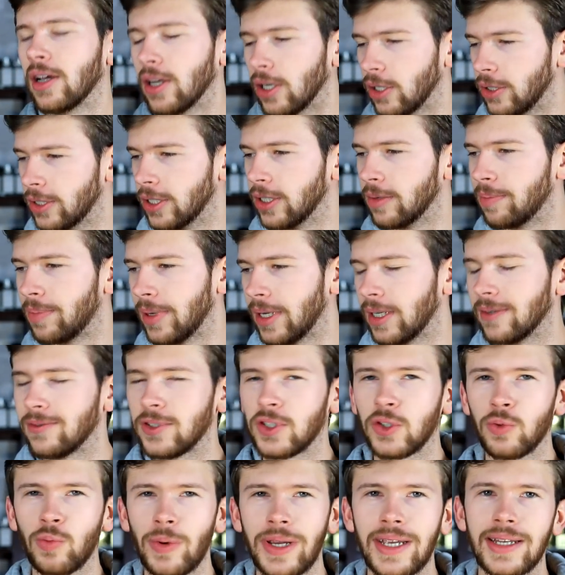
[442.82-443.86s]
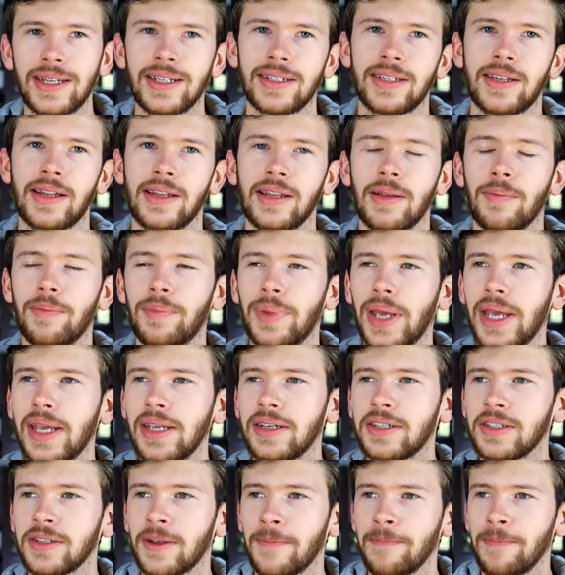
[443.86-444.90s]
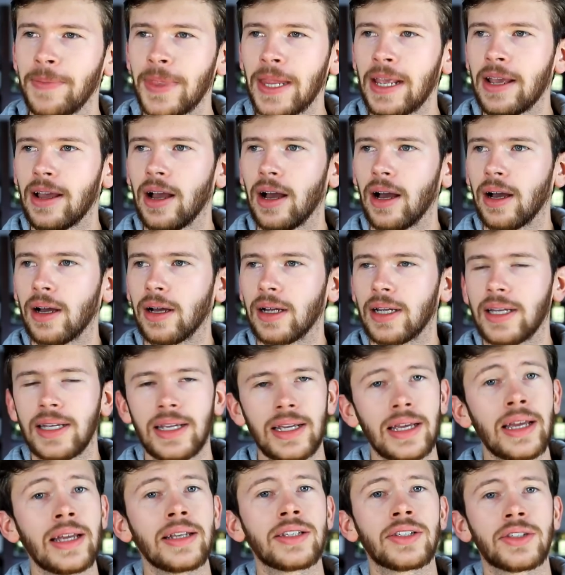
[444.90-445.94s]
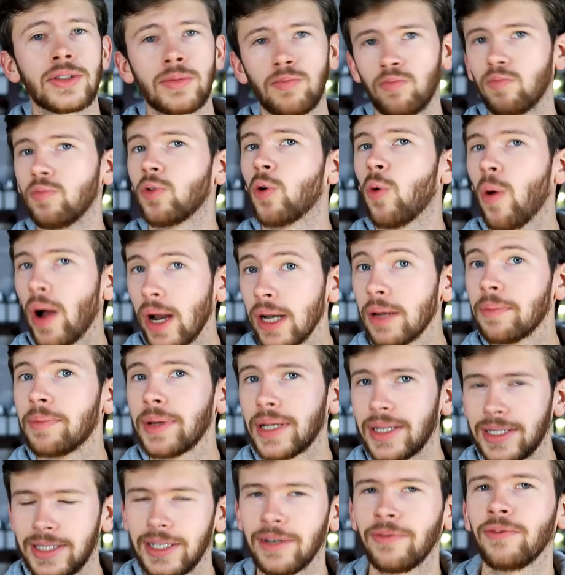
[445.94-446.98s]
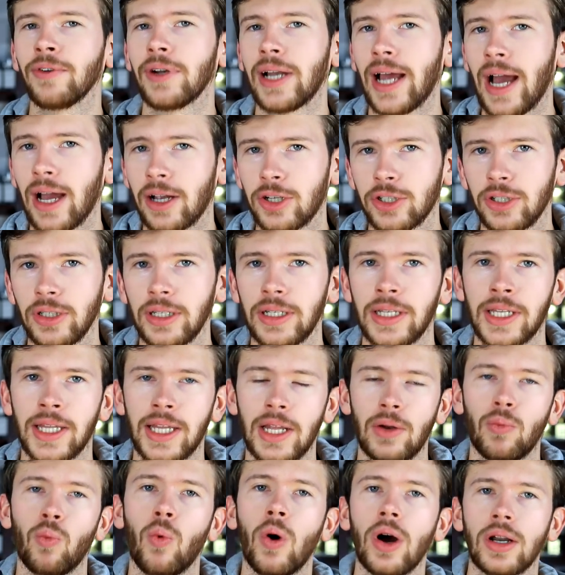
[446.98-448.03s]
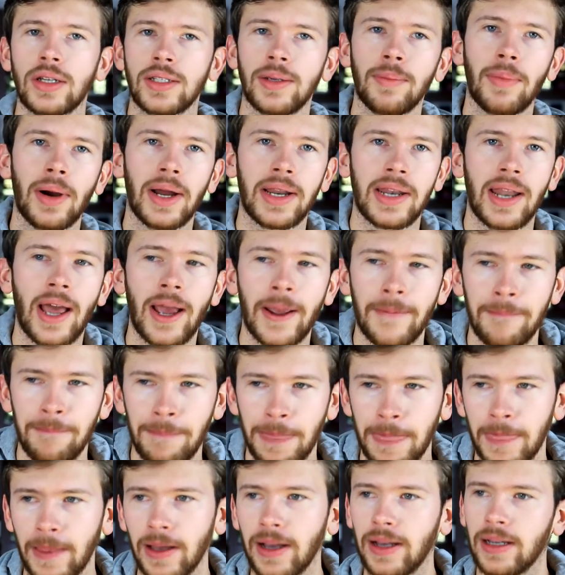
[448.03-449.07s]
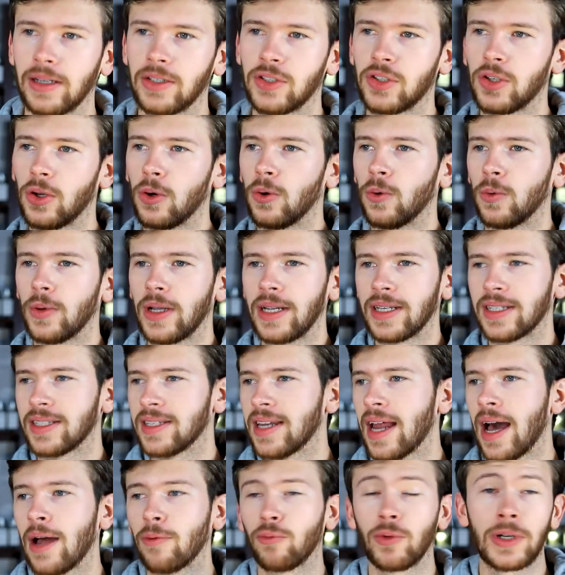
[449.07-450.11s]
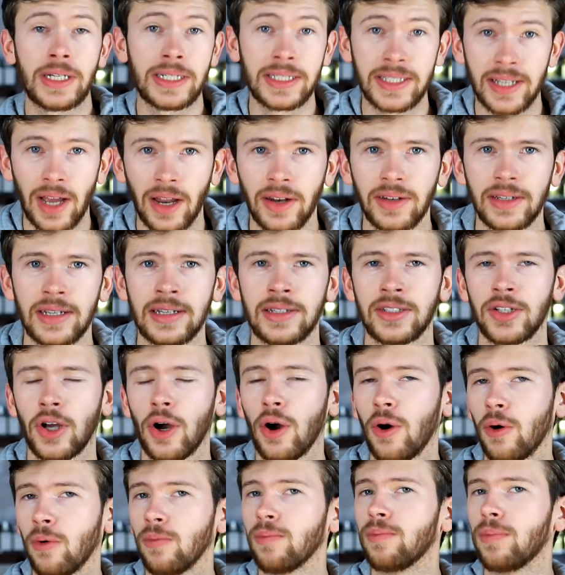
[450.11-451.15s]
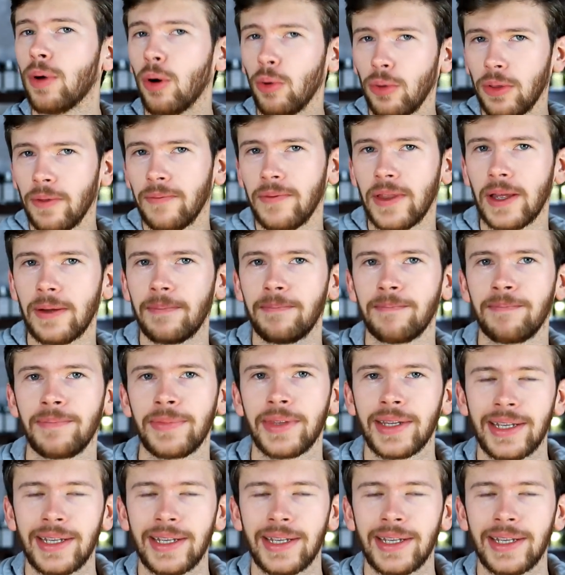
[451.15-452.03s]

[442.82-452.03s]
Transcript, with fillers: a good bit of sweetness in the base. Uh, it's quite a bit different actually than Wanted by Night. Uh, so it's not redundant to own both of them.